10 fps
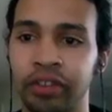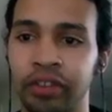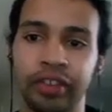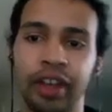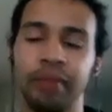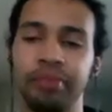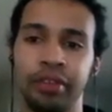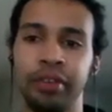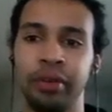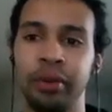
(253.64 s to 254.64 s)
ourselves up
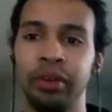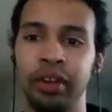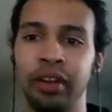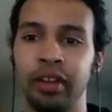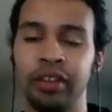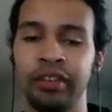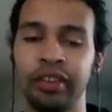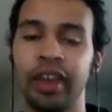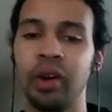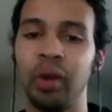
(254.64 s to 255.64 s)
to the
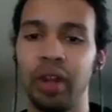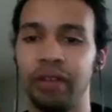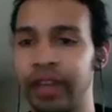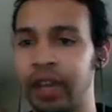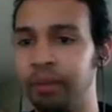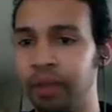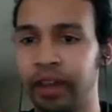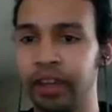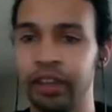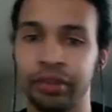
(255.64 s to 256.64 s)
scale of a game
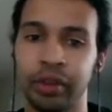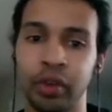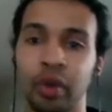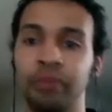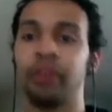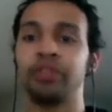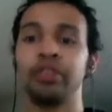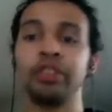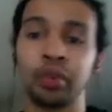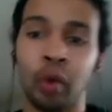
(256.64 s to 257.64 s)
like Eastfront, Eurofront.
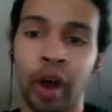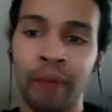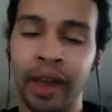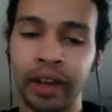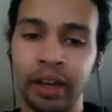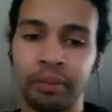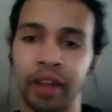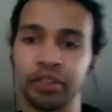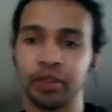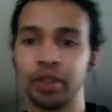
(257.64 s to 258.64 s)
So this is where I'm at in
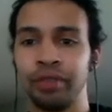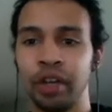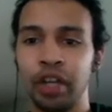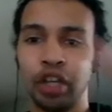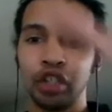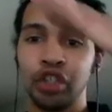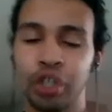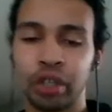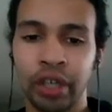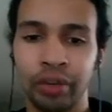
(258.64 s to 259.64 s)
my sort of
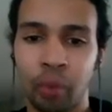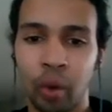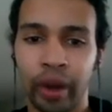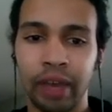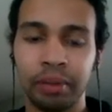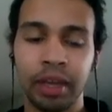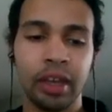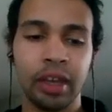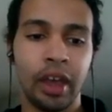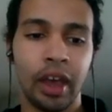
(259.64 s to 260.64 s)
journey of wargaming.